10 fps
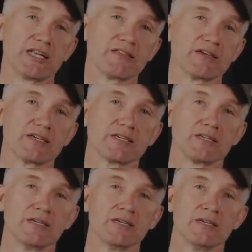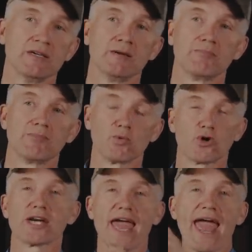anything, but
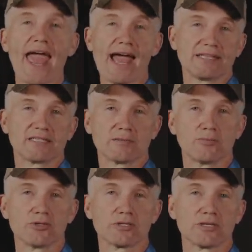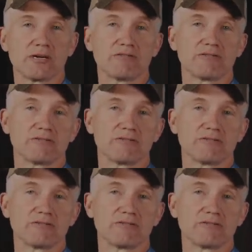we're going to add some more stuff.